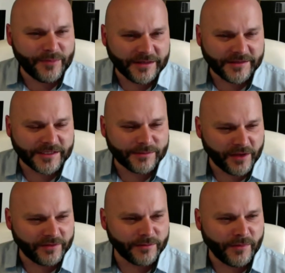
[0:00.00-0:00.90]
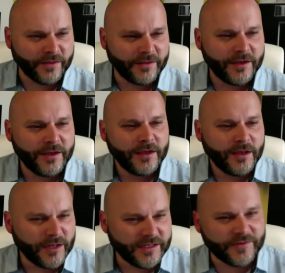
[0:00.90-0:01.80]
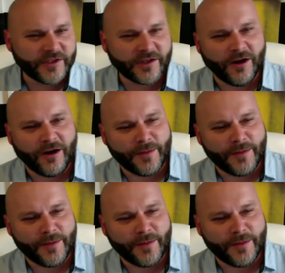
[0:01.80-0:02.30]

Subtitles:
basis month to month, please give us a call.